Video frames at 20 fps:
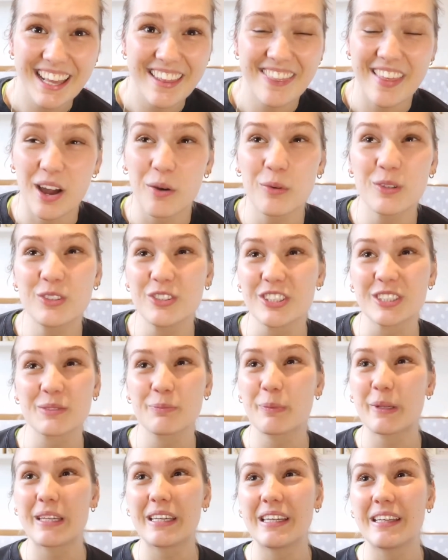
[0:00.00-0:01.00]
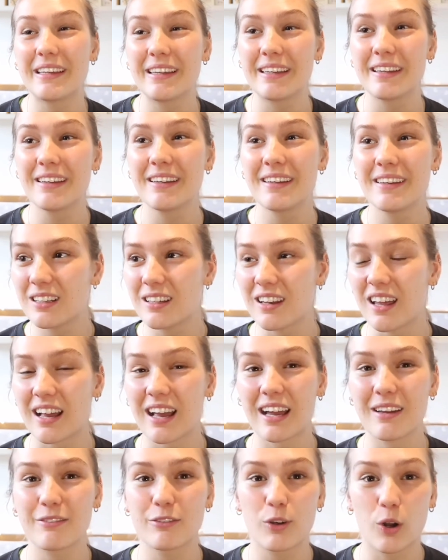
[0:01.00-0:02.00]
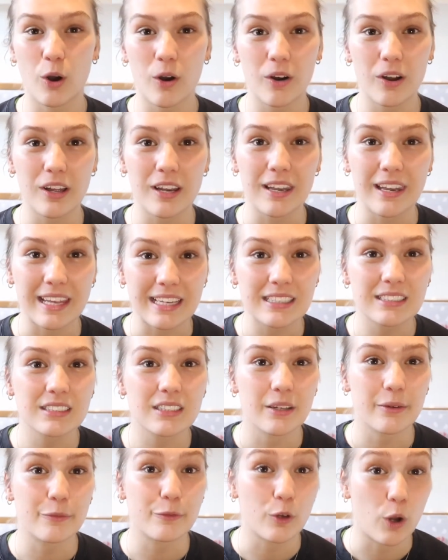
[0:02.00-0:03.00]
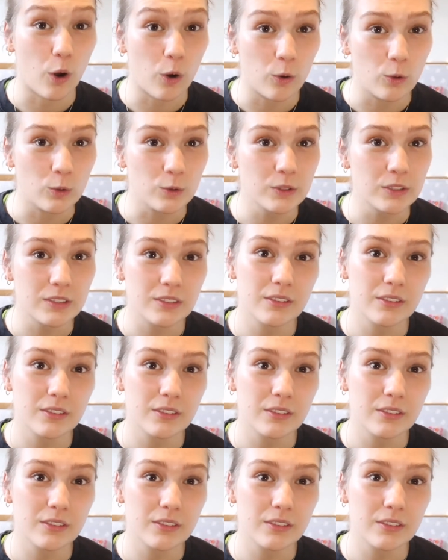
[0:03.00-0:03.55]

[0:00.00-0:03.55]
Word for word: that would just be like I've got a list of goals